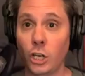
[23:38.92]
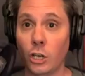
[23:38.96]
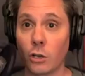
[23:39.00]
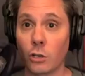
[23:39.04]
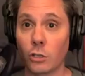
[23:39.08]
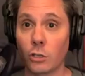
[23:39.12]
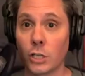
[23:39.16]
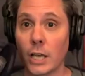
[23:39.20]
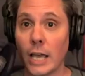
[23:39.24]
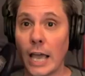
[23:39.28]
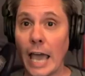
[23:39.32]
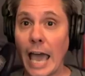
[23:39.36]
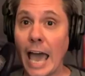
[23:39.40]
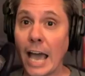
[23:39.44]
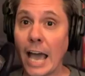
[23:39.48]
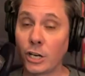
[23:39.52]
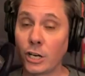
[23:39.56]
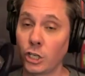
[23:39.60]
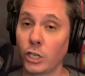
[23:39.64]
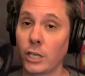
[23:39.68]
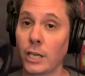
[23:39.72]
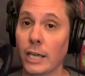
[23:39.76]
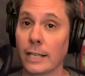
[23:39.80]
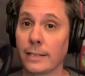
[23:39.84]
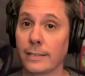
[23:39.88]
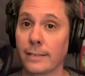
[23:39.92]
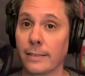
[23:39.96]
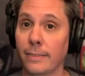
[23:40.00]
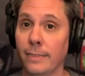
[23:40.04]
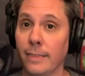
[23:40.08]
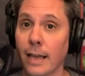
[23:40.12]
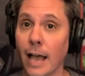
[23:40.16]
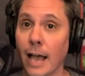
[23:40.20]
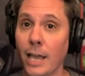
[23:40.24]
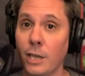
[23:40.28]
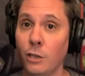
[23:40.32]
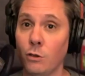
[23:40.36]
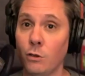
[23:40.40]
goes, actually,
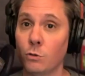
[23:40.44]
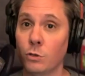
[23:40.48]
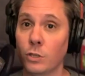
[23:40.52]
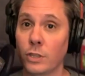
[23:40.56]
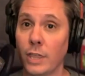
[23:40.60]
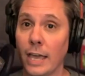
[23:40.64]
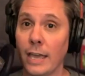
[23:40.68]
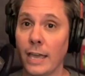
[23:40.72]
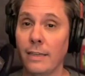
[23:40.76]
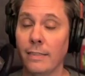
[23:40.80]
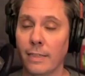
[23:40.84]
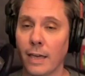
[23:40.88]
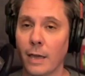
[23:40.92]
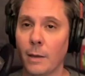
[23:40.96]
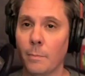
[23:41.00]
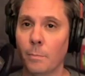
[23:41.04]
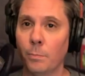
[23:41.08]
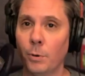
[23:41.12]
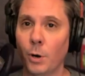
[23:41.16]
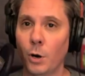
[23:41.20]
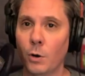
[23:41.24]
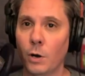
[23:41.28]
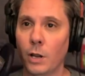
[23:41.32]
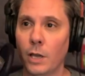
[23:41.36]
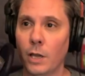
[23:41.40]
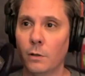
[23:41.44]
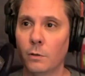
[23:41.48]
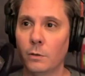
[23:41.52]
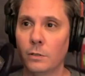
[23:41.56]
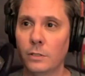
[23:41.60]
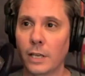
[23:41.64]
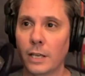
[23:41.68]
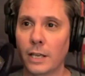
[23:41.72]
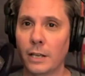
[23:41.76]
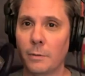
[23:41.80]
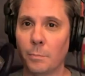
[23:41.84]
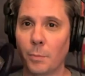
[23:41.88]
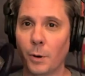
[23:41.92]
I use they them pronouns,
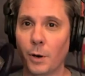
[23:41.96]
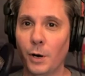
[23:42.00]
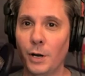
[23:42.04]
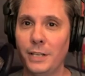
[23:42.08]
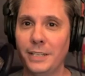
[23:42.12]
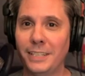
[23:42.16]
and Bernie